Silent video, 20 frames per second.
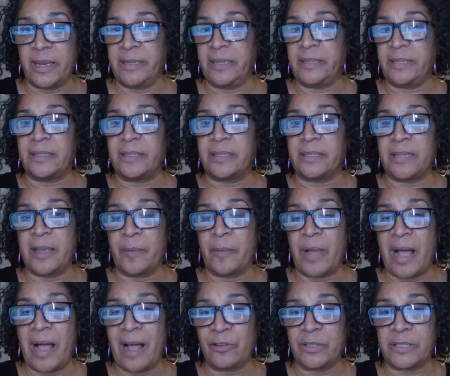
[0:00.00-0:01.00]
I need to
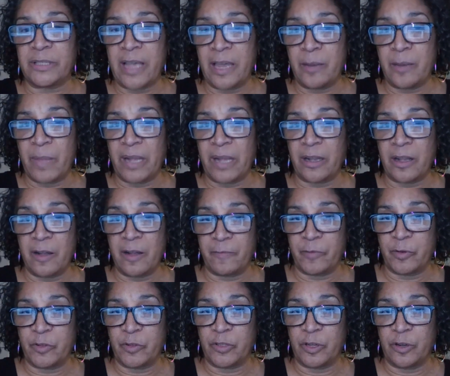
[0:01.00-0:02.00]
step outside of my
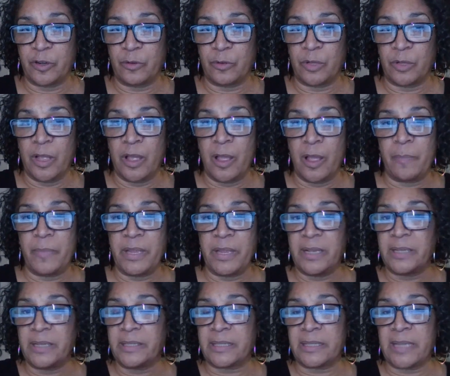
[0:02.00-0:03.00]
comfort zone
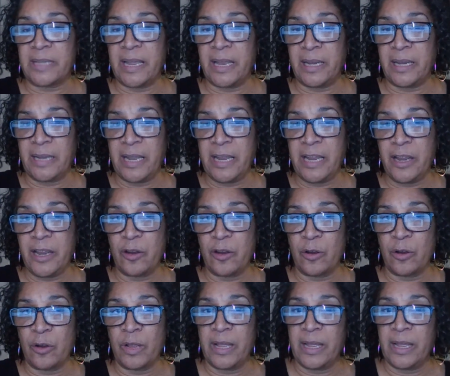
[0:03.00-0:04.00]
because staying
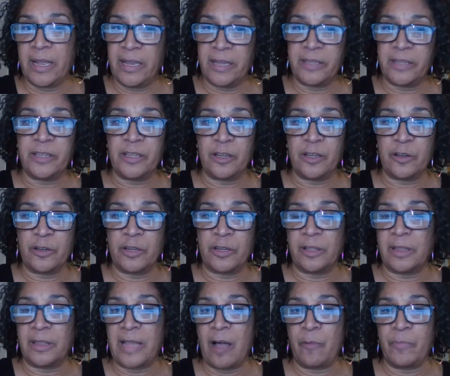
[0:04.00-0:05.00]
here isn't going
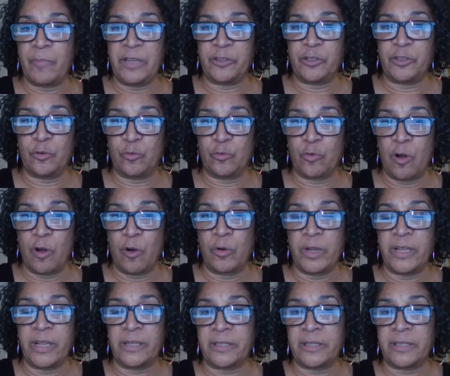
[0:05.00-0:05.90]
to allow me to grow.